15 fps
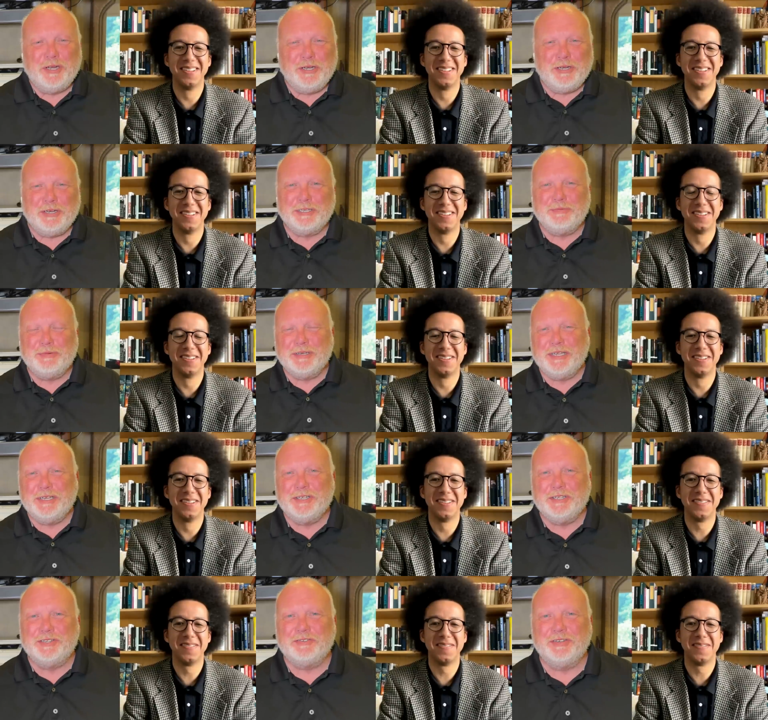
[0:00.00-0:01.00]
Speaker 1: are your
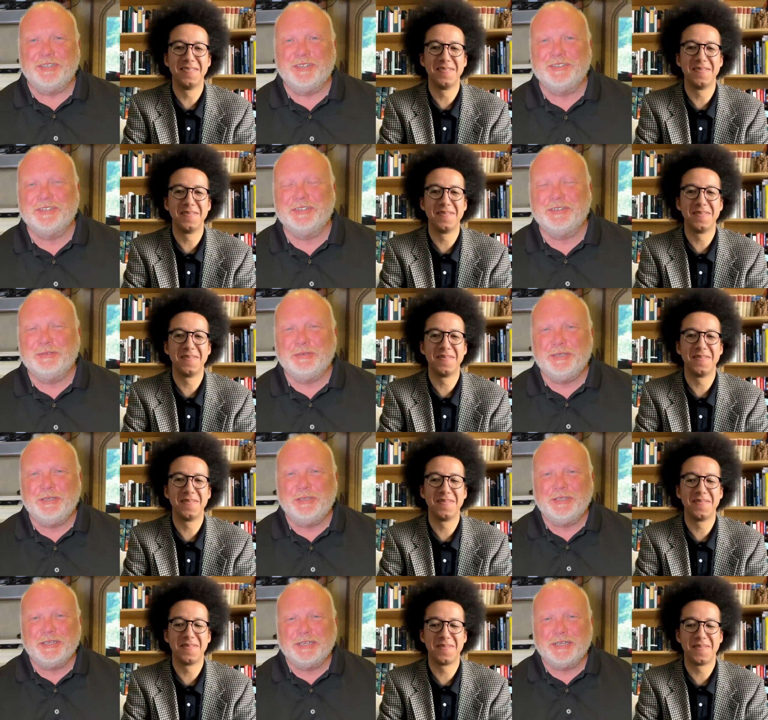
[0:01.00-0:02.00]
expectations for this? Do
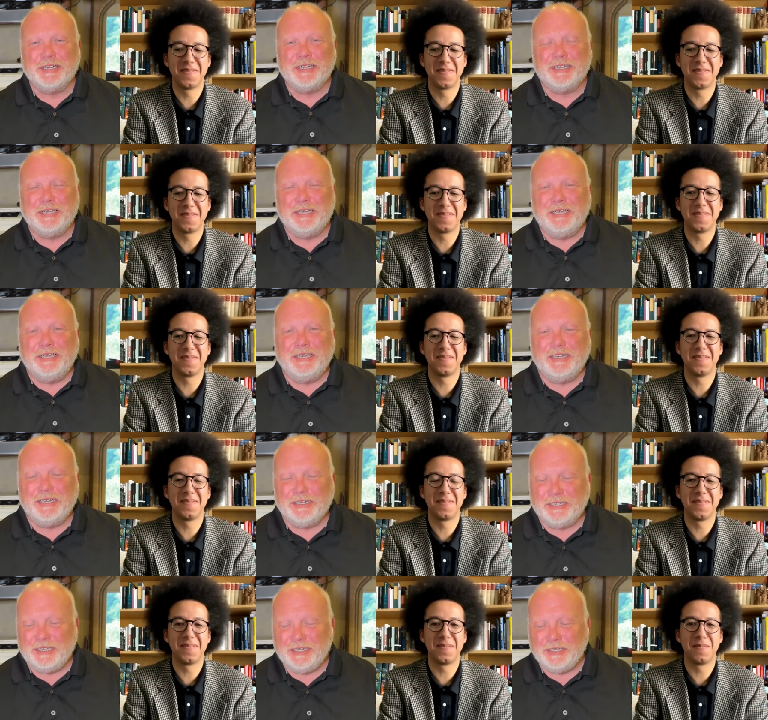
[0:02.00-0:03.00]
you think uh,
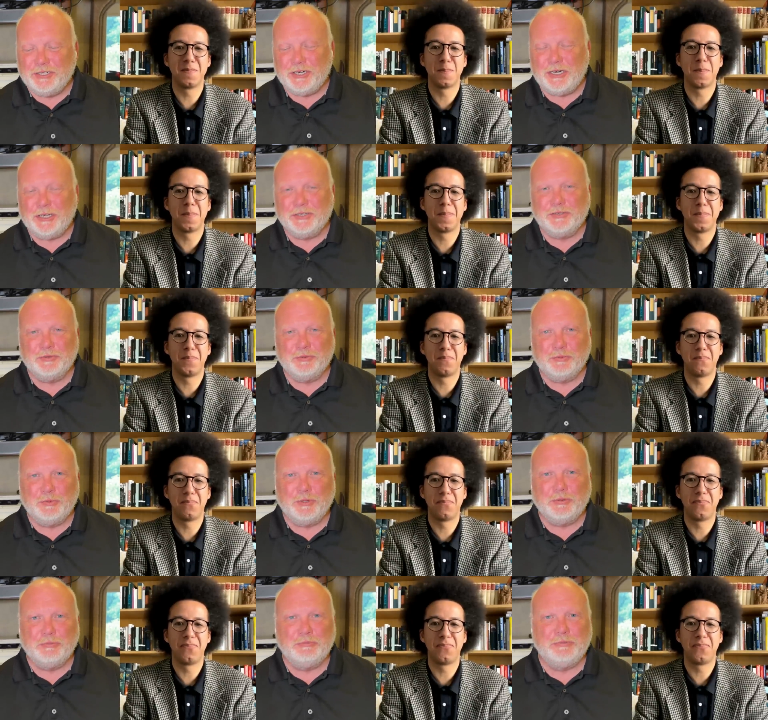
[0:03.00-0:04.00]
uh, King Charles
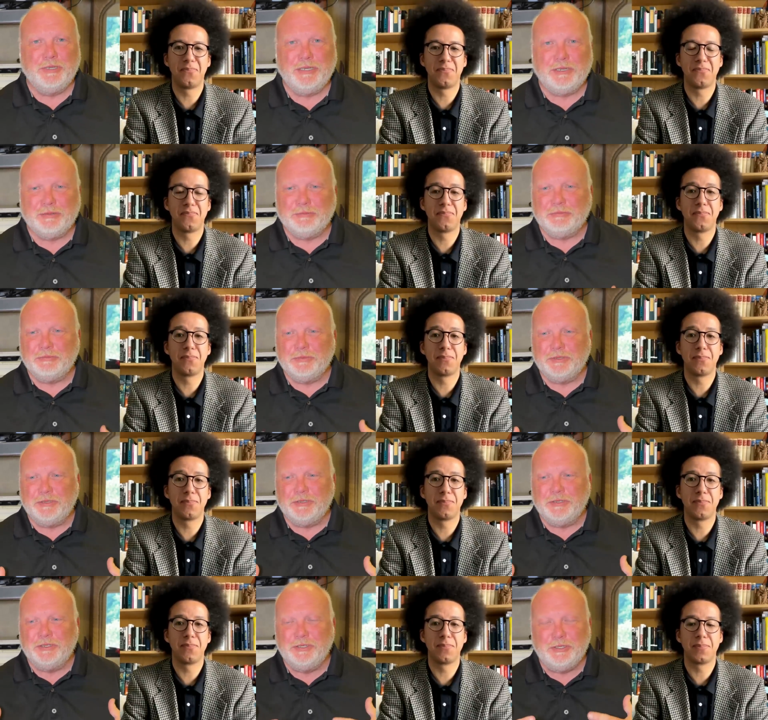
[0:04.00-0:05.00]
will, you know,
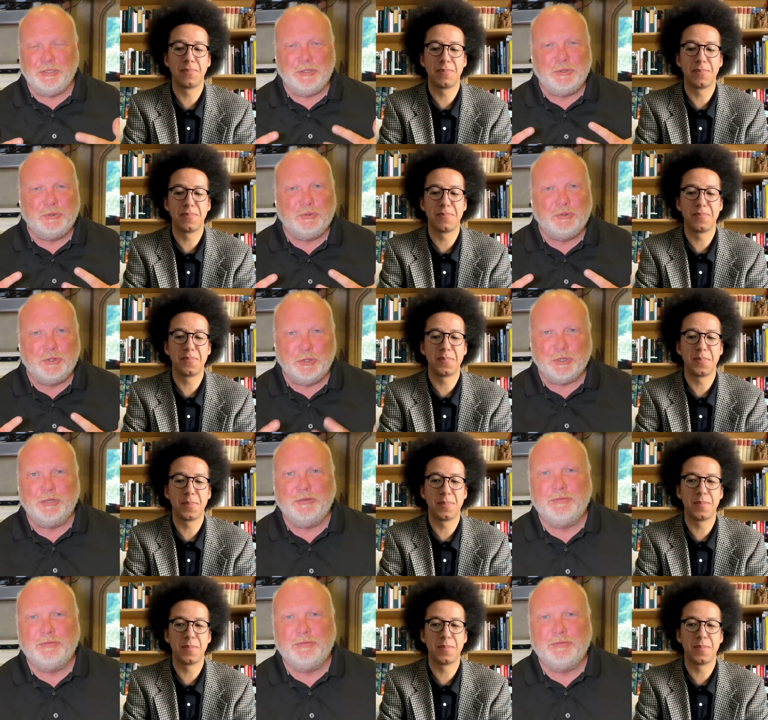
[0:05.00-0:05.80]
do good